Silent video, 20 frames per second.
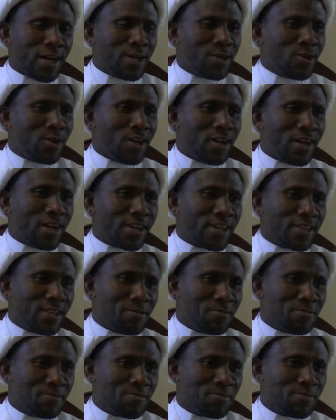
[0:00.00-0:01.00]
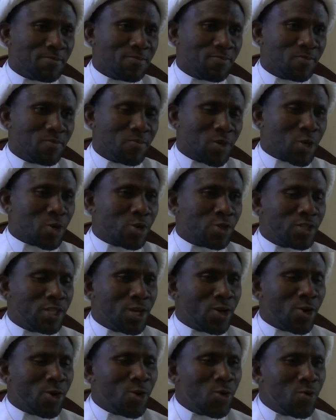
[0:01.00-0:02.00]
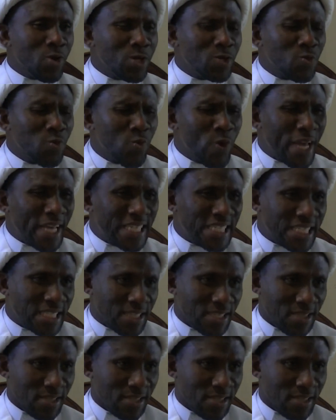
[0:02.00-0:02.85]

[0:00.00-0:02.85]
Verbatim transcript: I don't like them. Because they always waste.